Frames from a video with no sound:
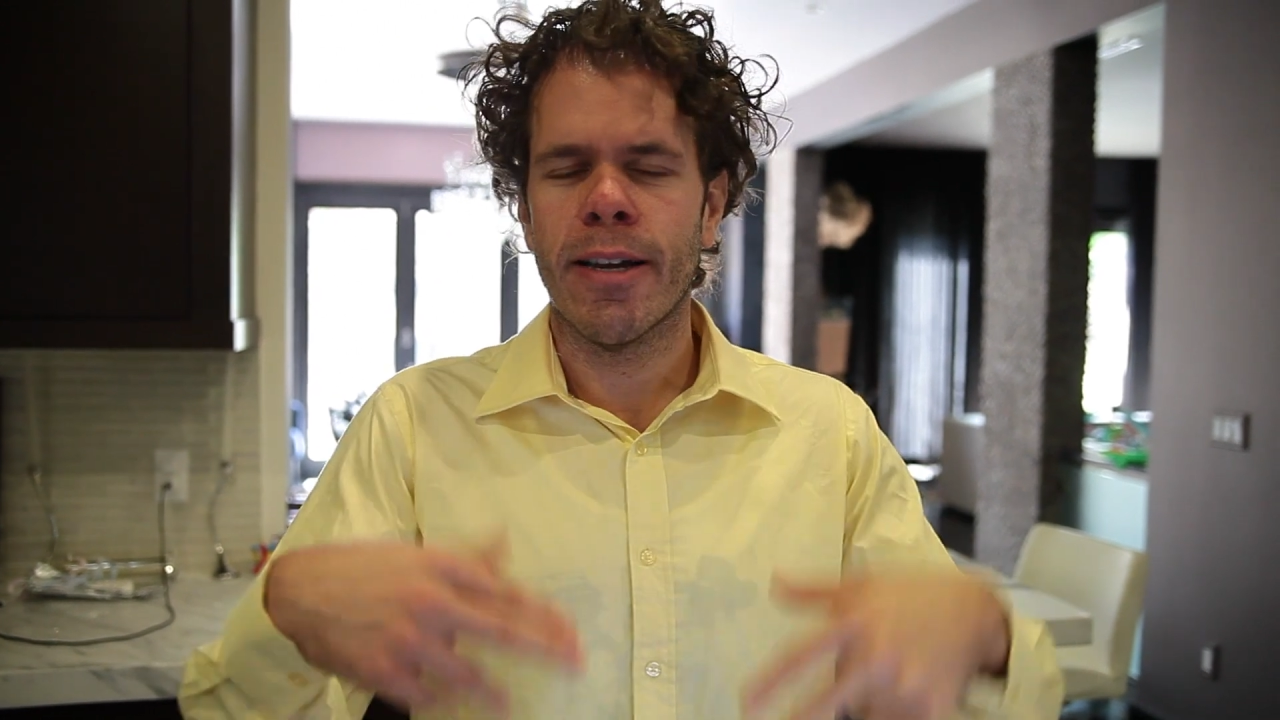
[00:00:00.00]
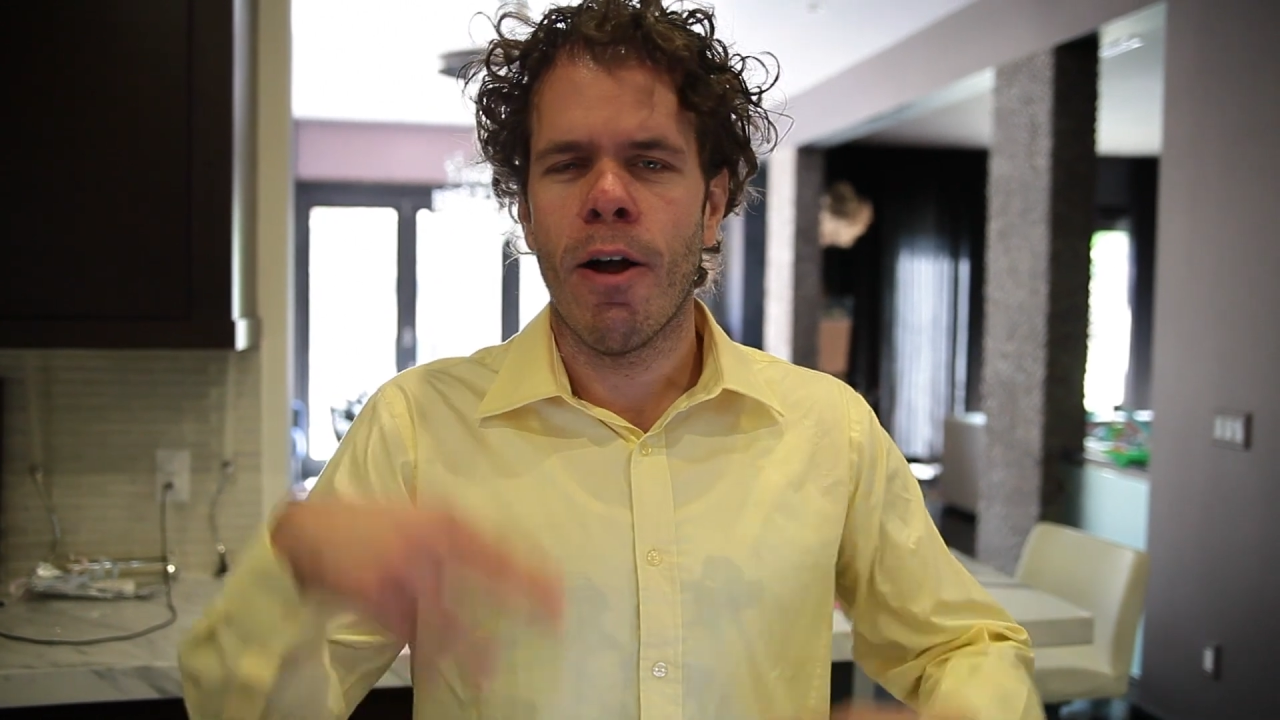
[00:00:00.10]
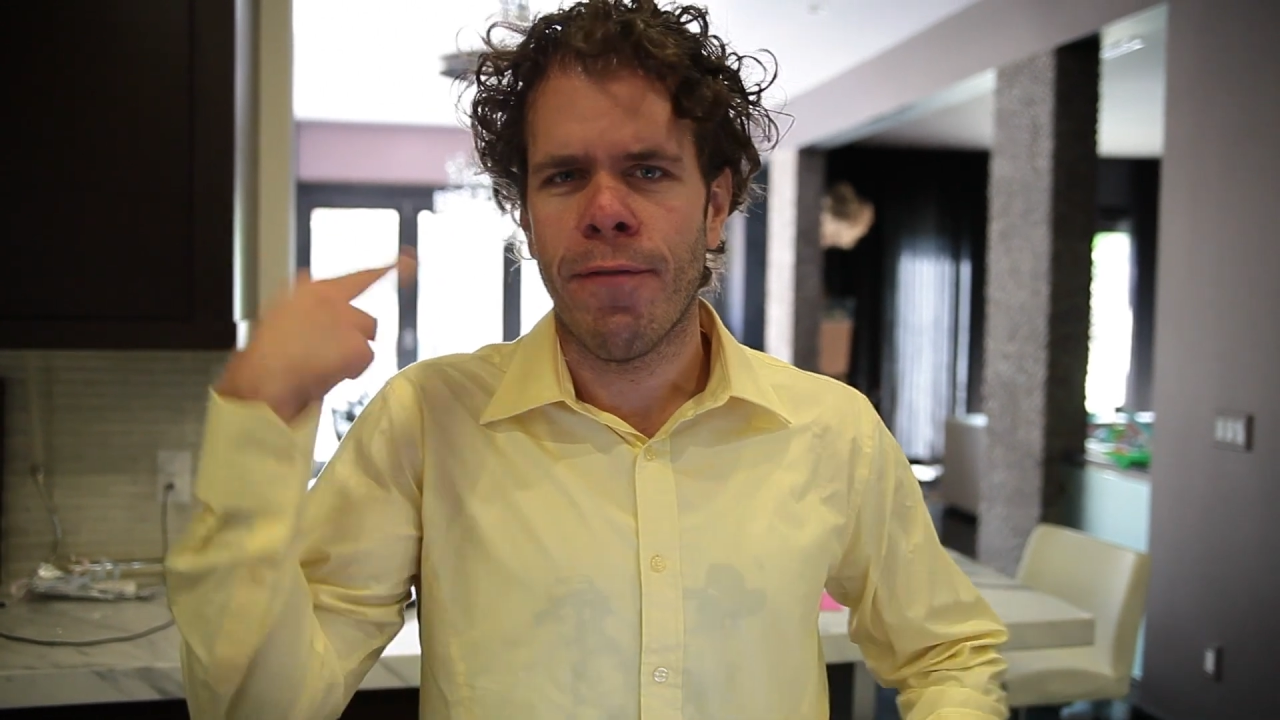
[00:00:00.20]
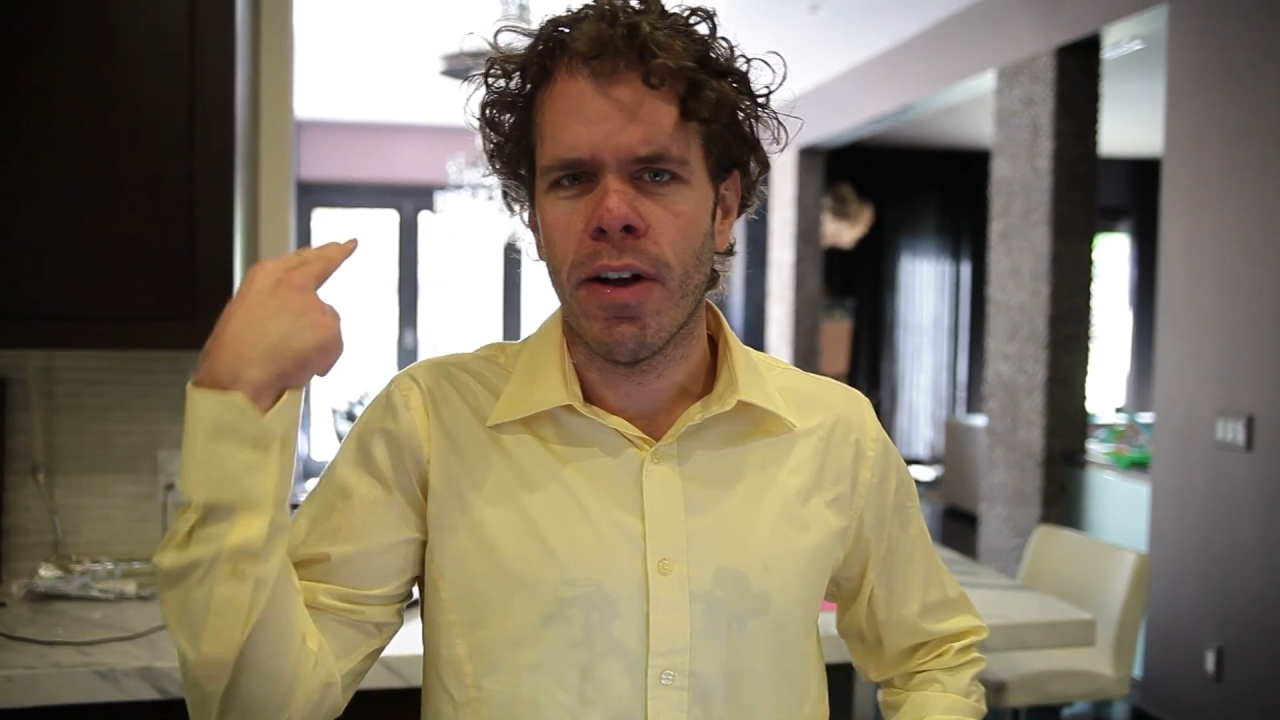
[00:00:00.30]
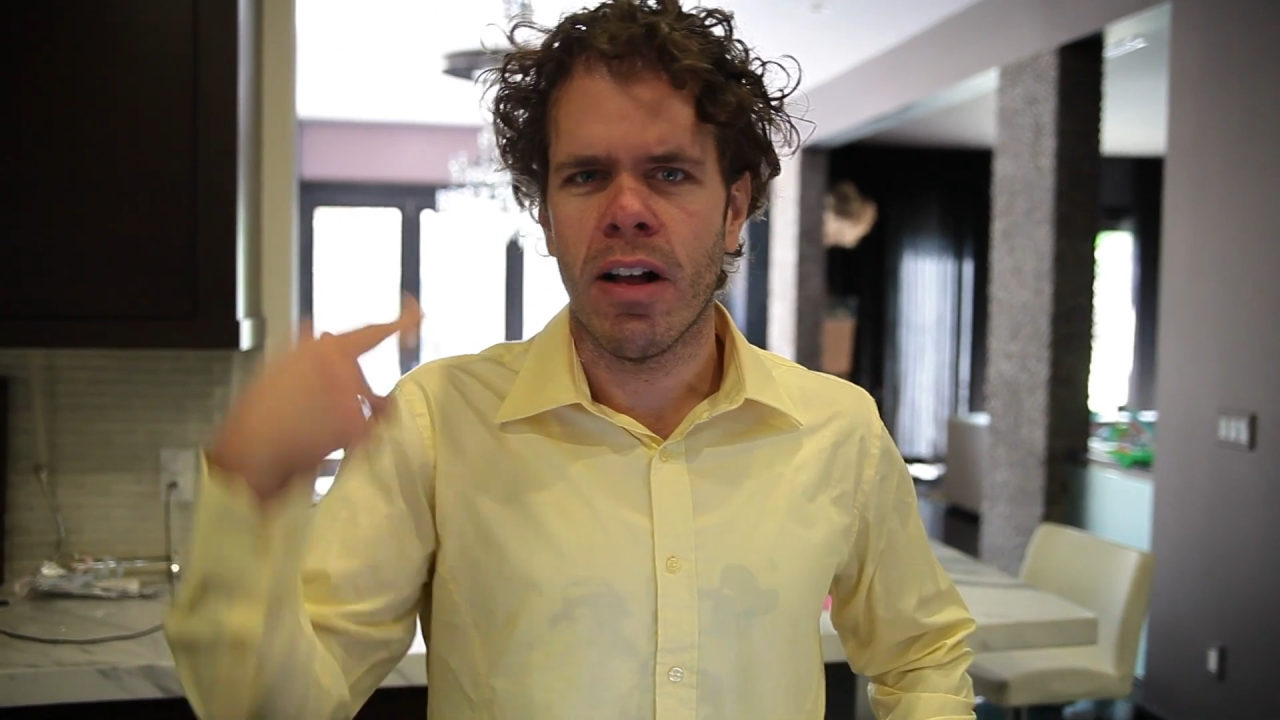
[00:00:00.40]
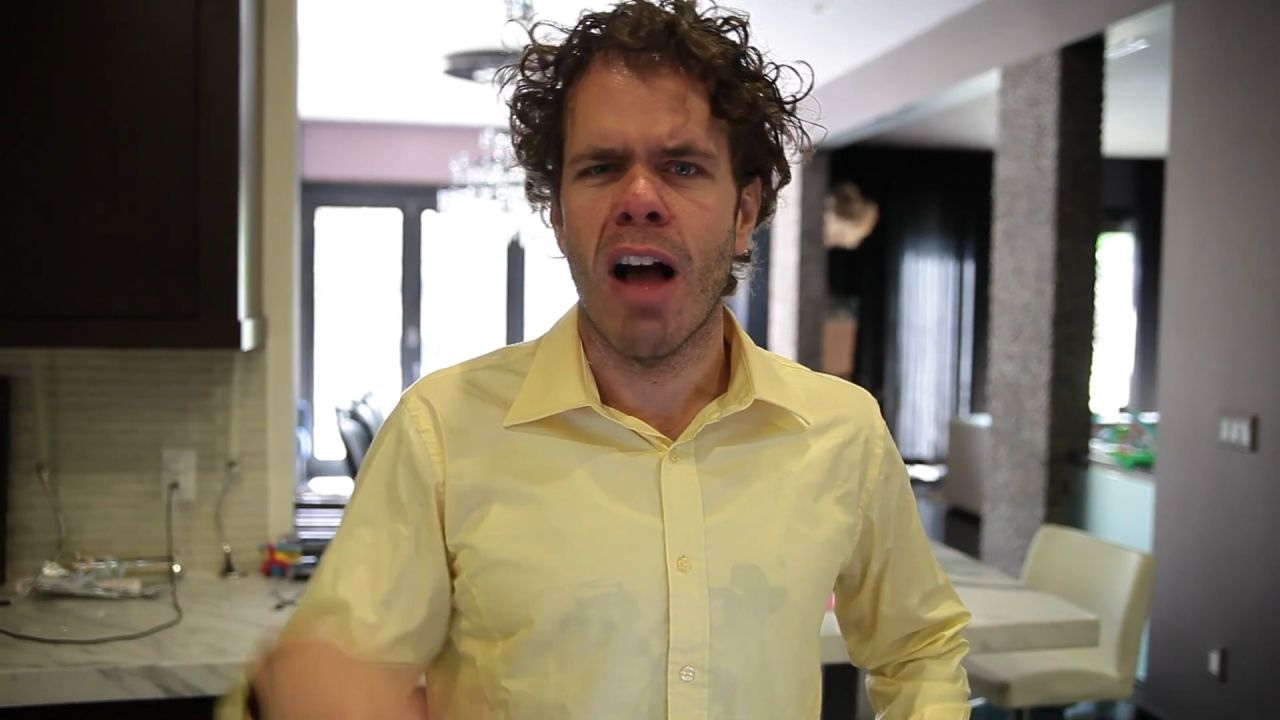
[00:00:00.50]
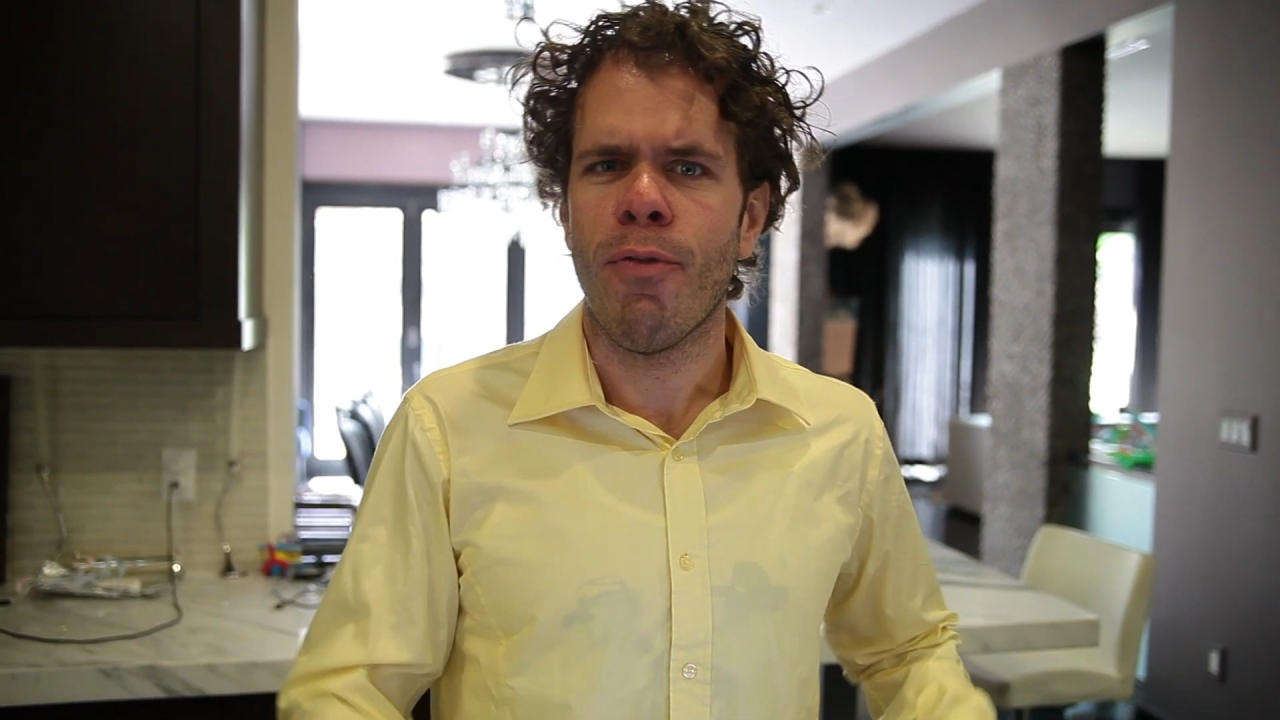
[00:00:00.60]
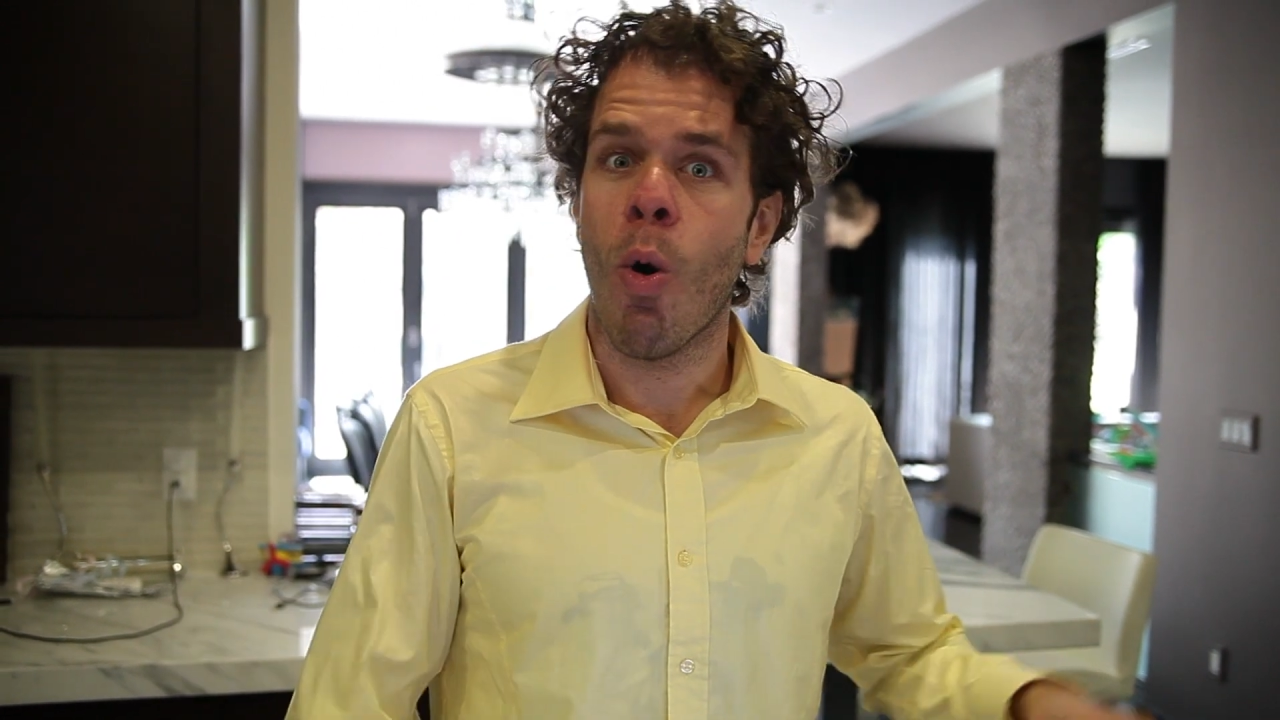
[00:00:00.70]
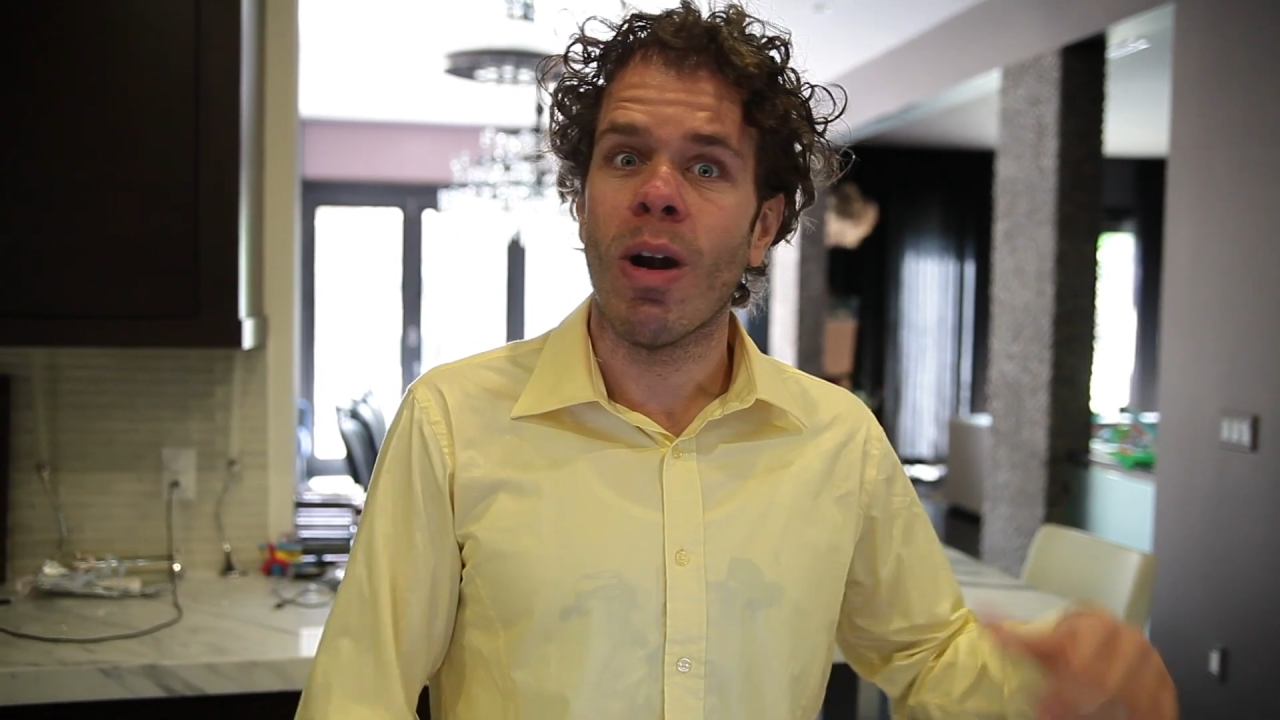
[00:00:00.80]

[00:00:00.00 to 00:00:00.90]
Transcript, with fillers: to go fuck off